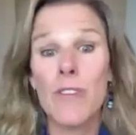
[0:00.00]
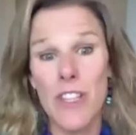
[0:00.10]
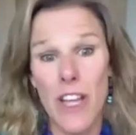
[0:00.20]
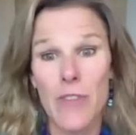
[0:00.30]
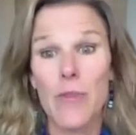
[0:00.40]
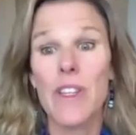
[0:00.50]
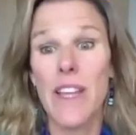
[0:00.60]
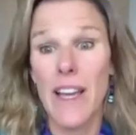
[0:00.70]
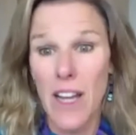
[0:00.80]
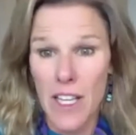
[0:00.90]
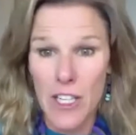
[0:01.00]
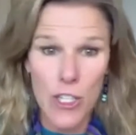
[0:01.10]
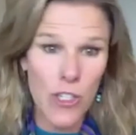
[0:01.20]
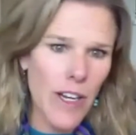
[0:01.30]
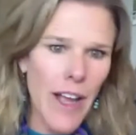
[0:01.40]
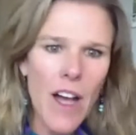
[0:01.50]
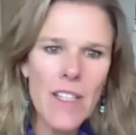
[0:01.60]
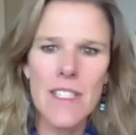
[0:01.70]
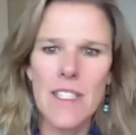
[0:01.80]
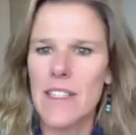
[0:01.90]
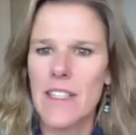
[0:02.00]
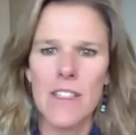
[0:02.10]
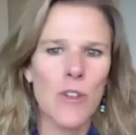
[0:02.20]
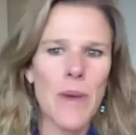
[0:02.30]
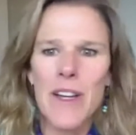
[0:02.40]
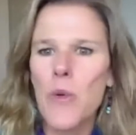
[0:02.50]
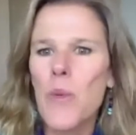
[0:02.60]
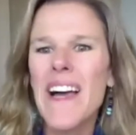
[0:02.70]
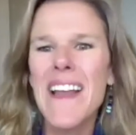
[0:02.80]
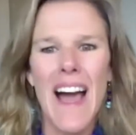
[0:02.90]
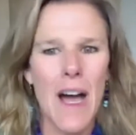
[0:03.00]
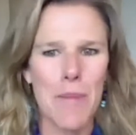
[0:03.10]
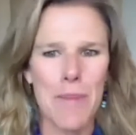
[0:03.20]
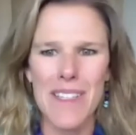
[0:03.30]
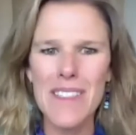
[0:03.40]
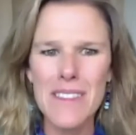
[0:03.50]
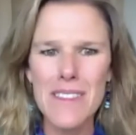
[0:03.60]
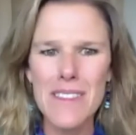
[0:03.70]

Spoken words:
life with that kind of curiosity, then no matter what happens,